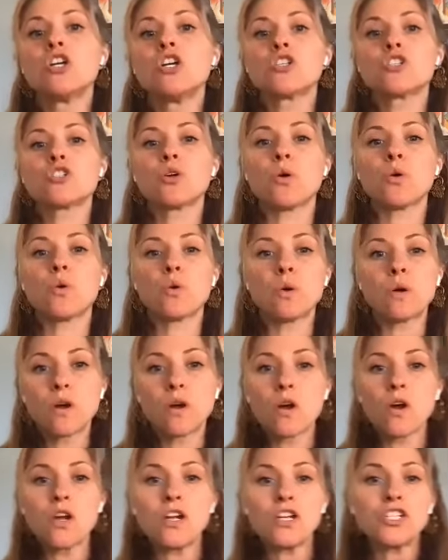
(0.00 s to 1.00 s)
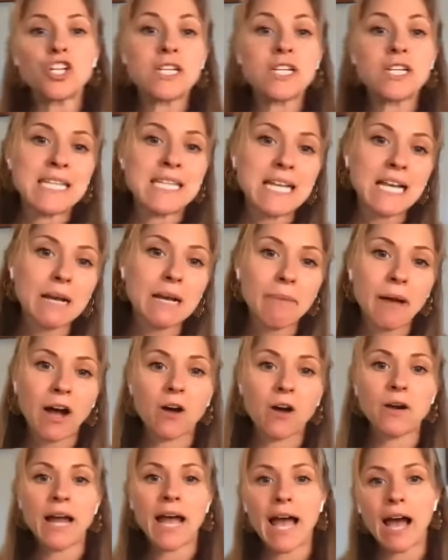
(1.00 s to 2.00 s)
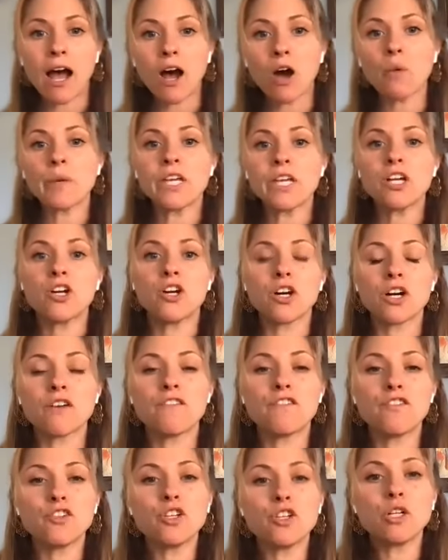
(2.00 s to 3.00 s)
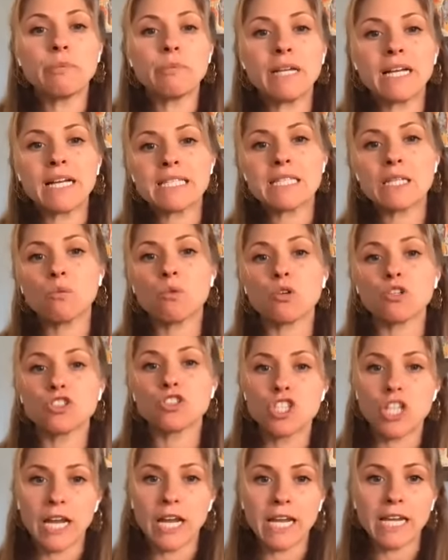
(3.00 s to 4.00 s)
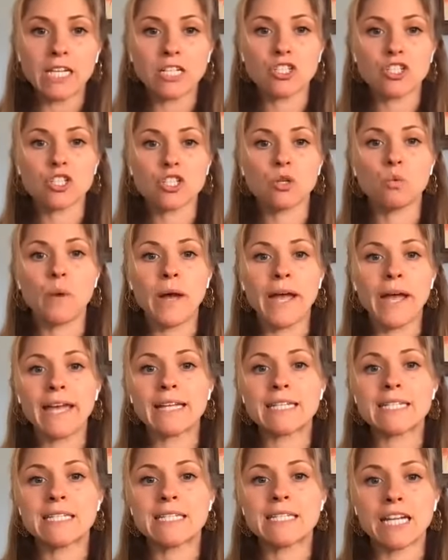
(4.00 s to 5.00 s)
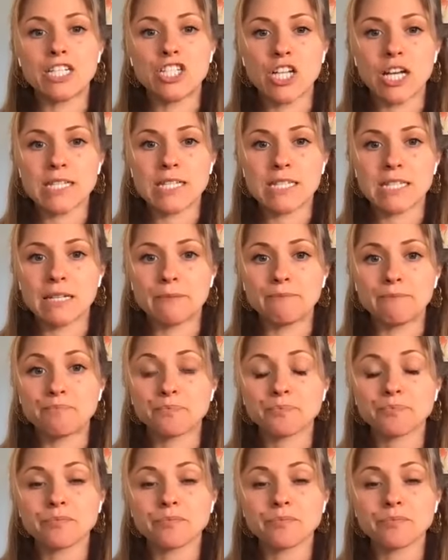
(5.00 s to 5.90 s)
So just think about how we cook food, because it will change the way it's digested.